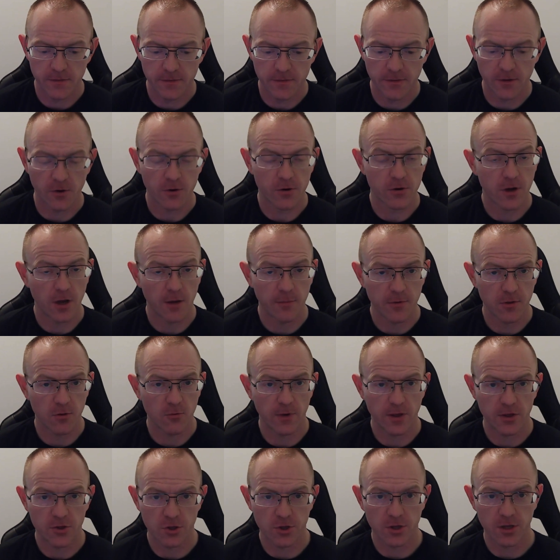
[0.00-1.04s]
There are a couple of
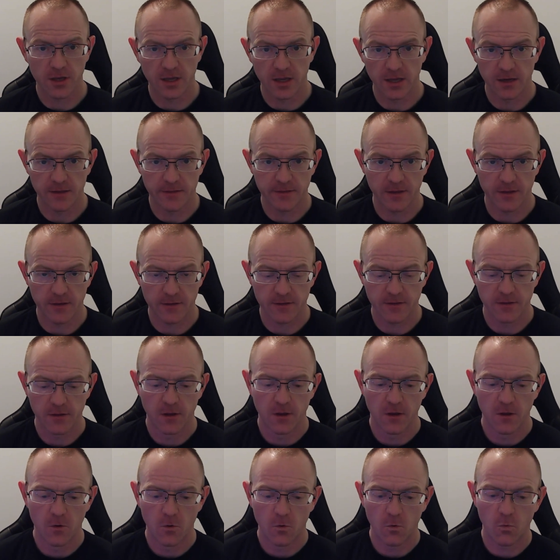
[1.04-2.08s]
ways you can get
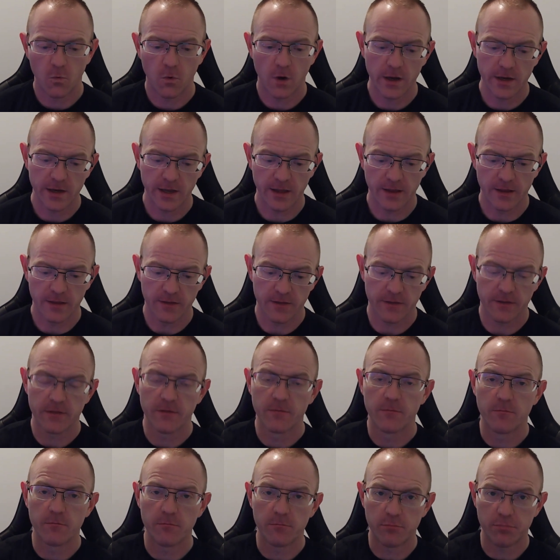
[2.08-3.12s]
this. One
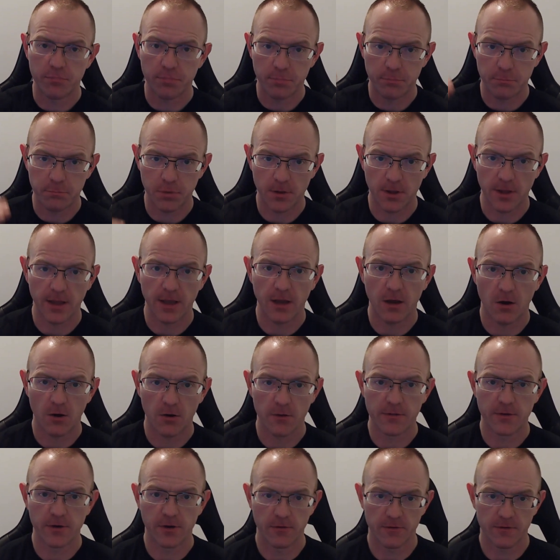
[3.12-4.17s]
is play
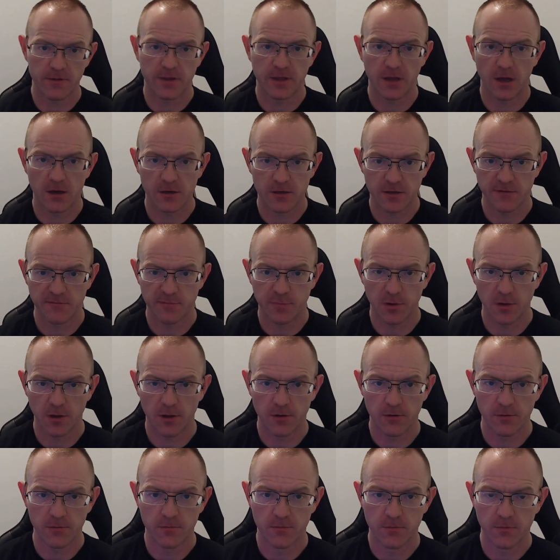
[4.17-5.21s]
all the notes the octave
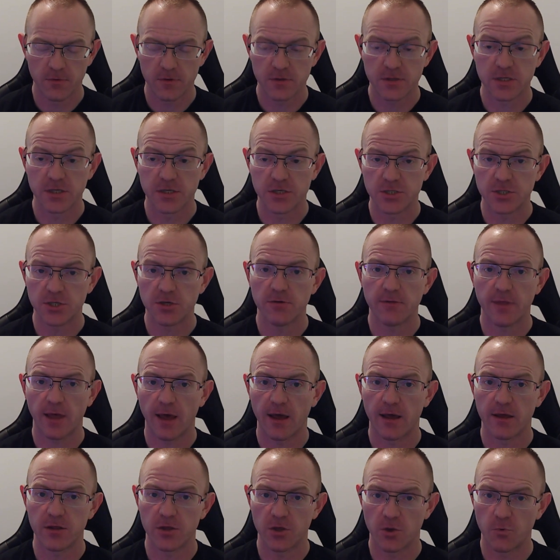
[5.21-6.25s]
below. To do
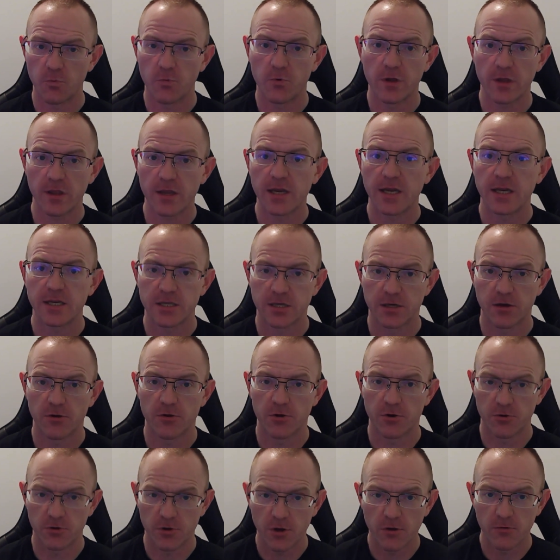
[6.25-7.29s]
that, you really need to know
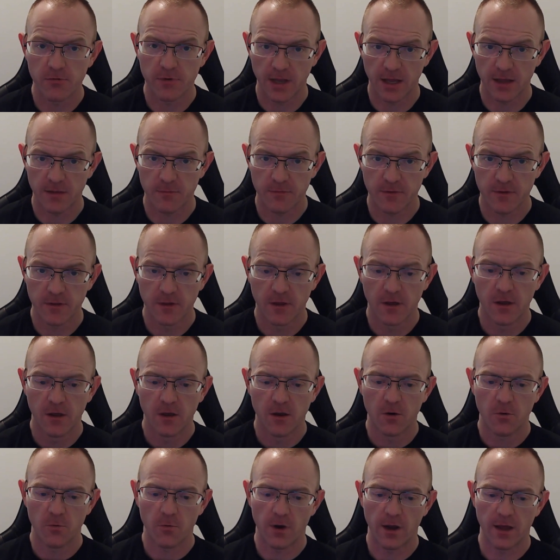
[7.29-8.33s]
your note names,
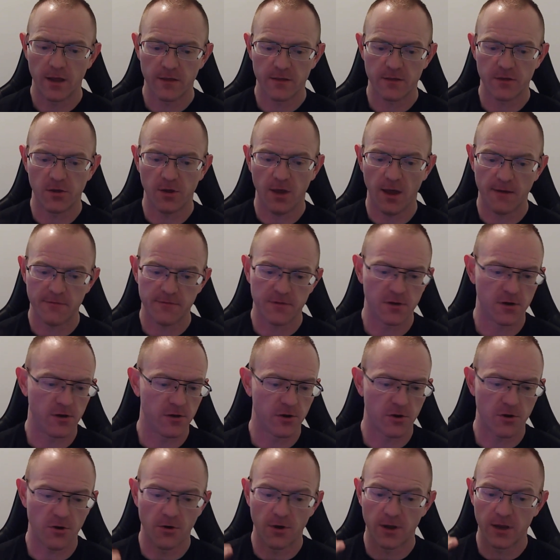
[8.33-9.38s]
right? So you have to know
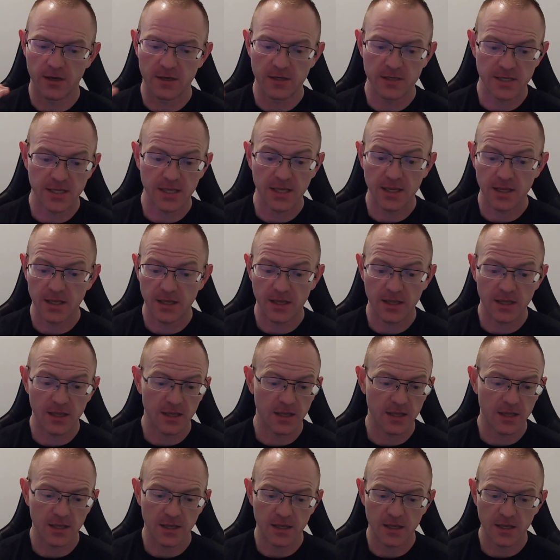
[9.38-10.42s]
you're going D,
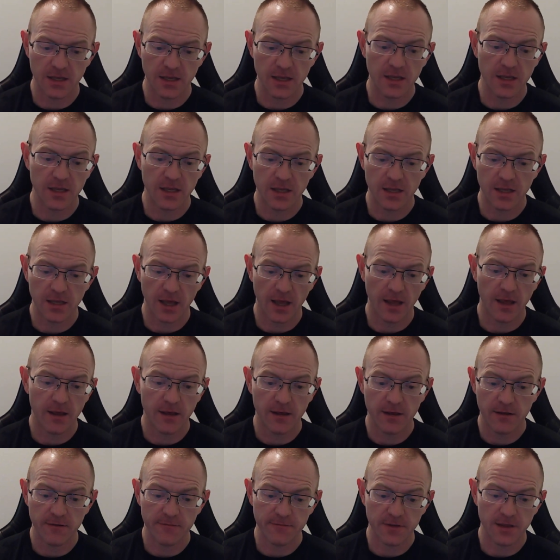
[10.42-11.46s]
E,
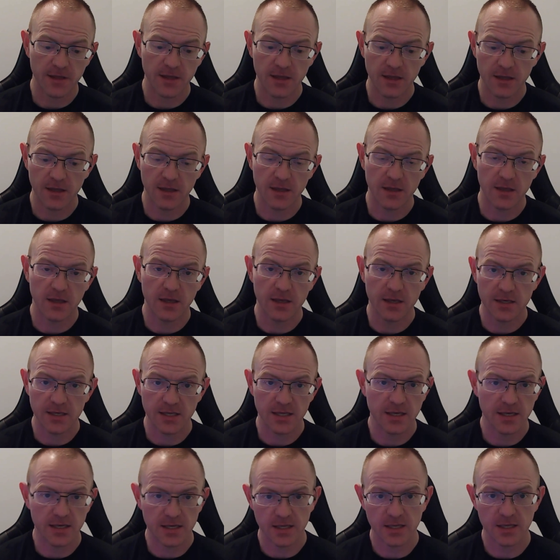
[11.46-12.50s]
F, E,
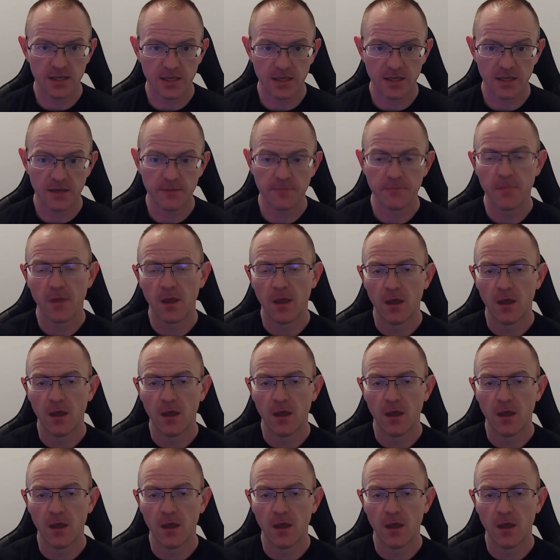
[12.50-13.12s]
D, D,